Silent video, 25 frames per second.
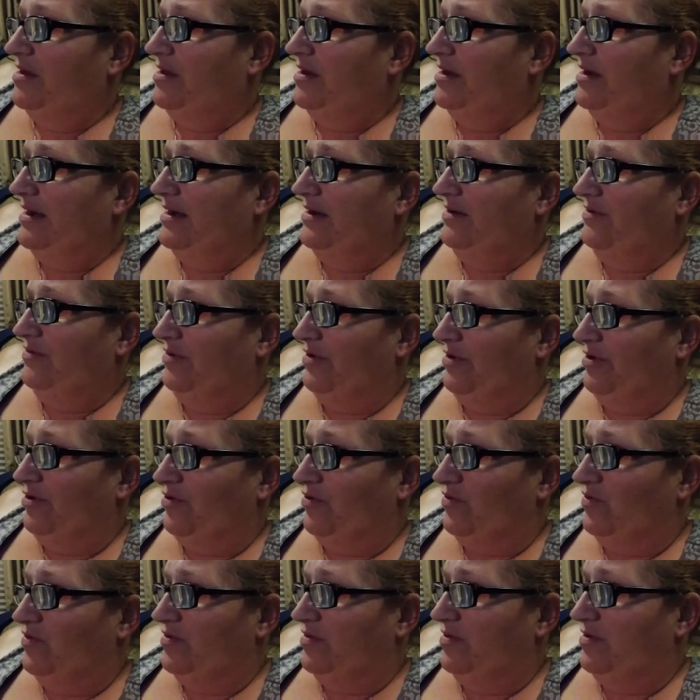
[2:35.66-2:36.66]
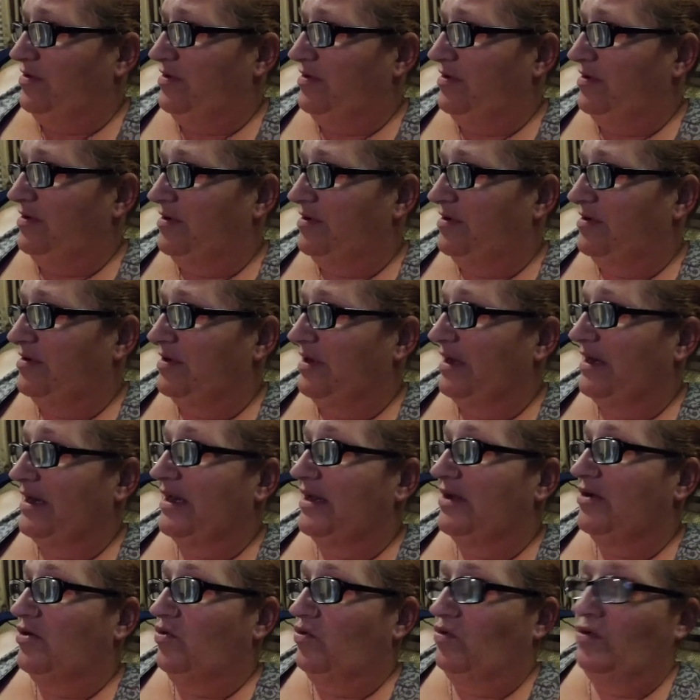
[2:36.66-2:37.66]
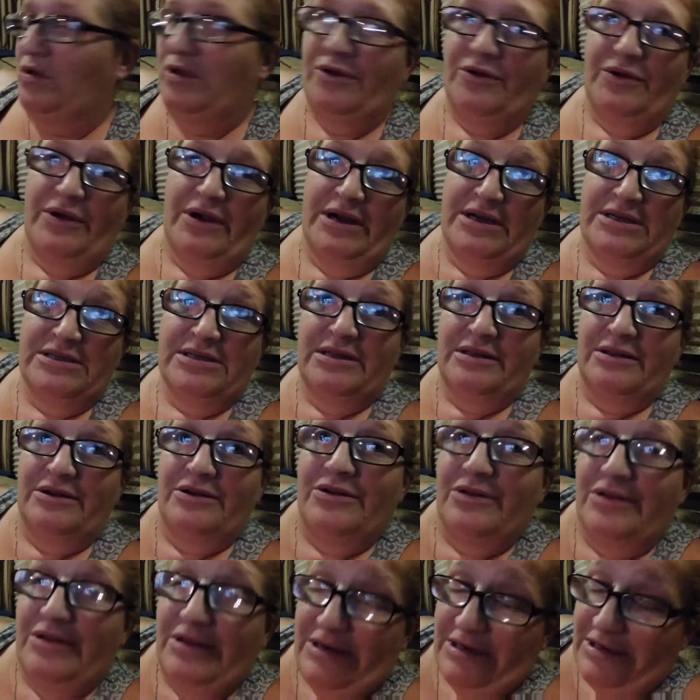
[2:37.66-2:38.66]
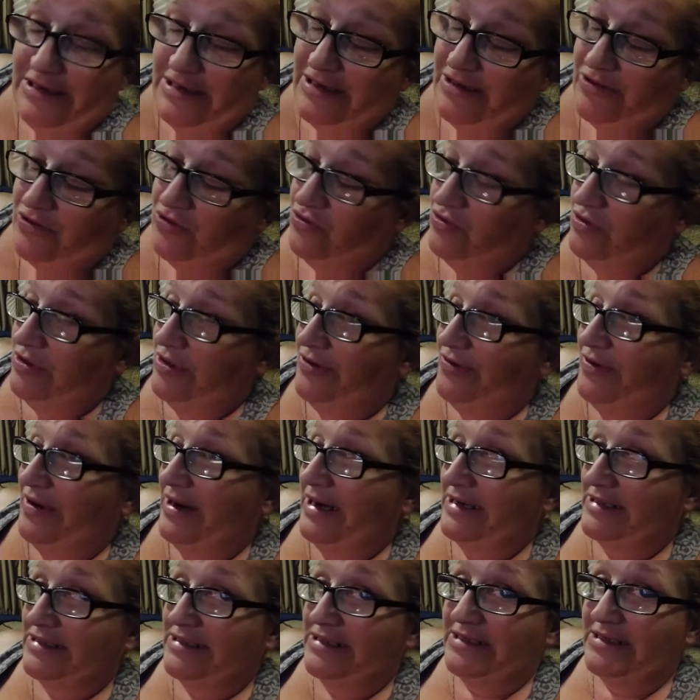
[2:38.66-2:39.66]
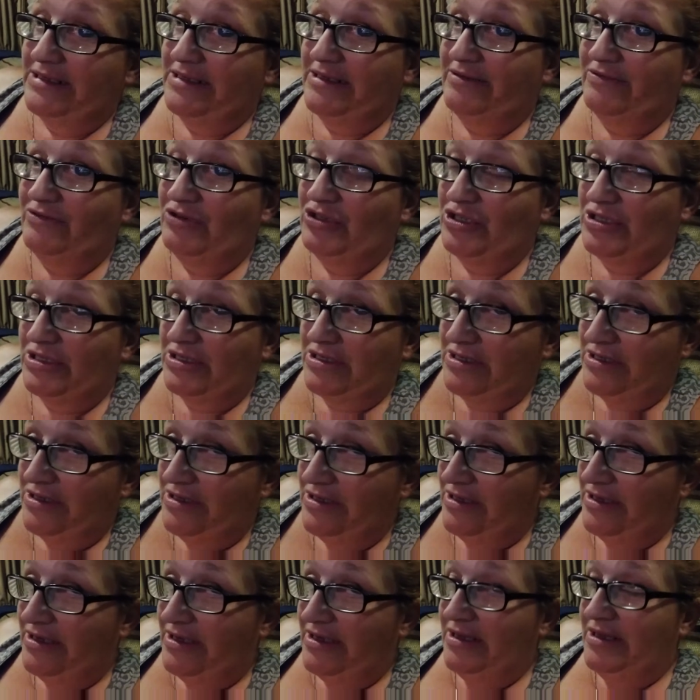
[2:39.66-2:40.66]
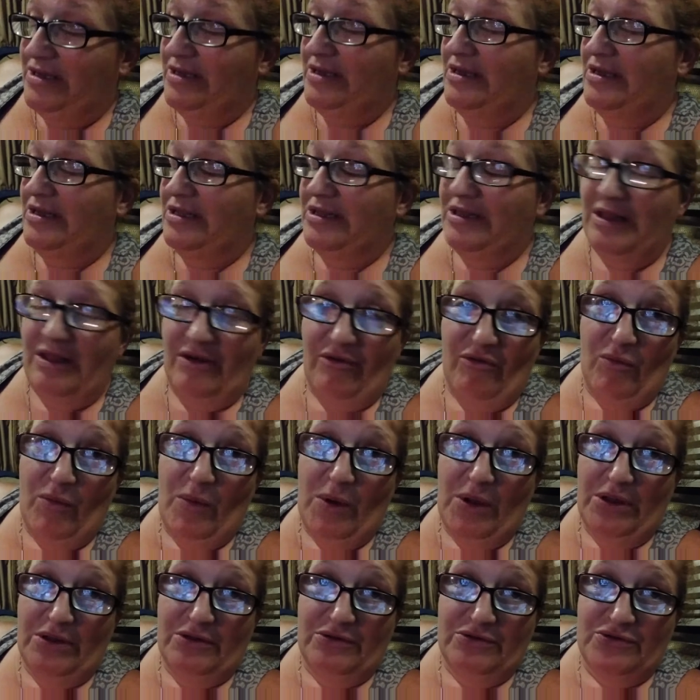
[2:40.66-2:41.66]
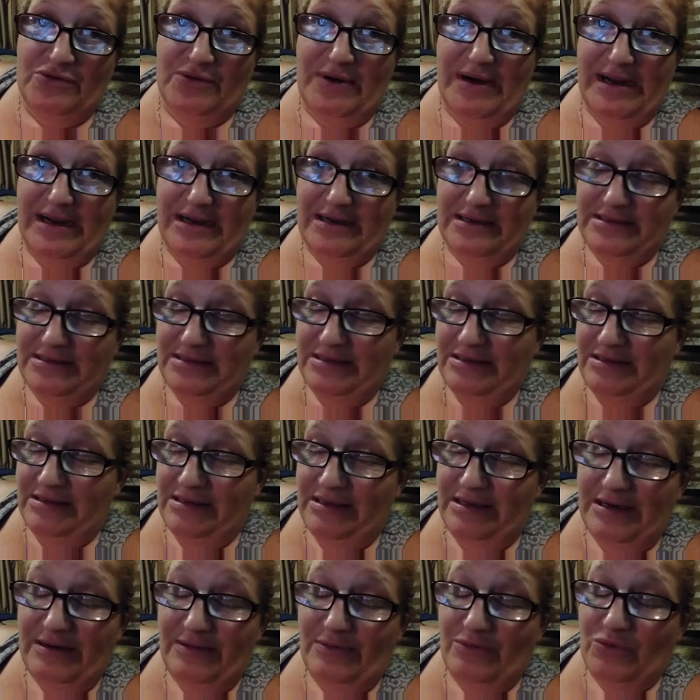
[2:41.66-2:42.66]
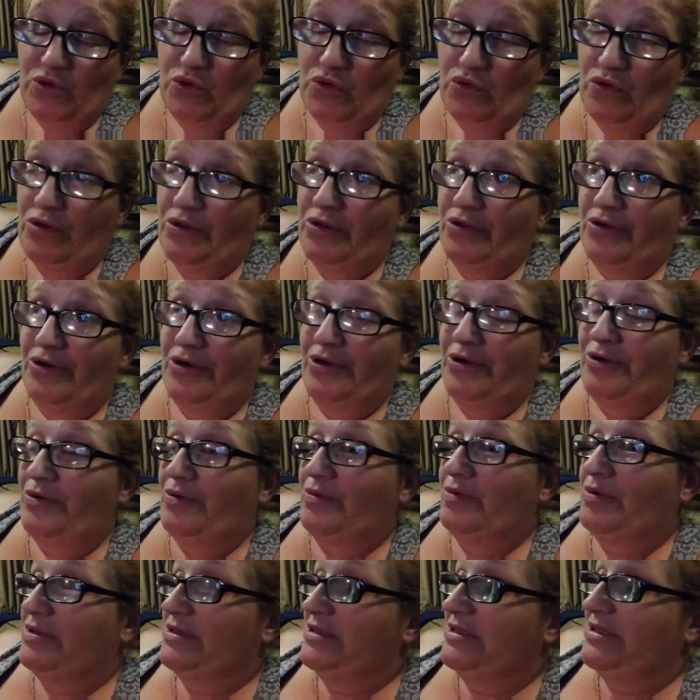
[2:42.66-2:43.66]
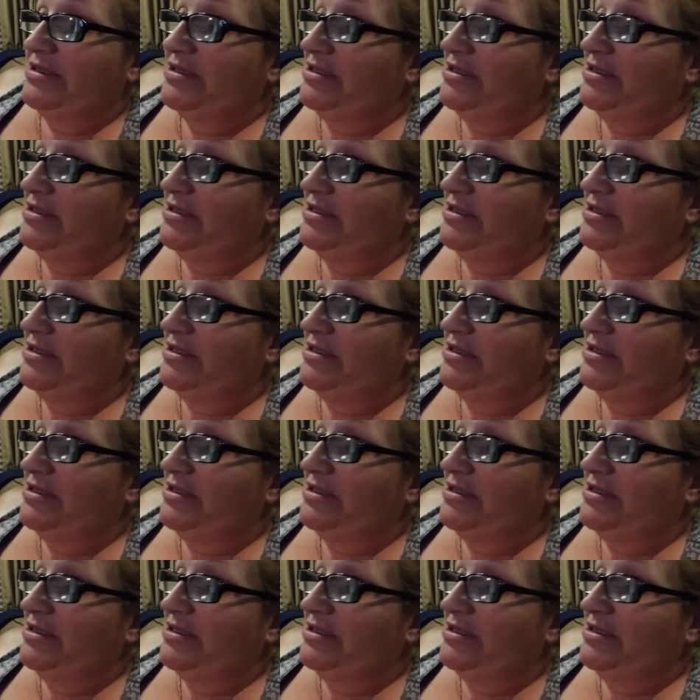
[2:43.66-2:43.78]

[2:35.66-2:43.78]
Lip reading: don't know. I need cooling racks. I learned that I need cooling racks instead of just leaving them on those racks and letting them cool on their own, because it